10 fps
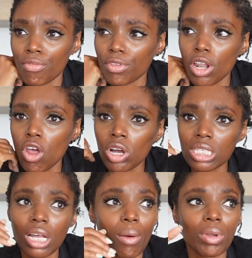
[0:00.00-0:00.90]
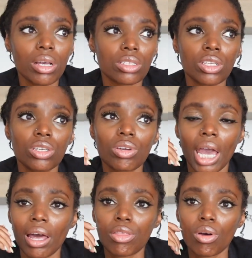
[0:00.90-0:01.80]
For the longest time when I was in the UK,
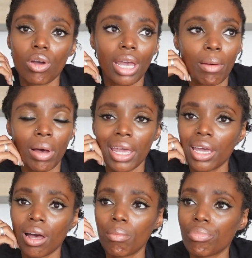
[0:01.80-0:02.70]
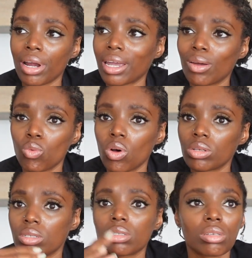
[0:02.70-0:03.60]
I thought, okay, my income bracket
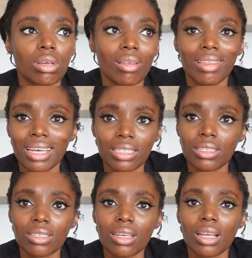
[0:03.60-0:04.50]
was this,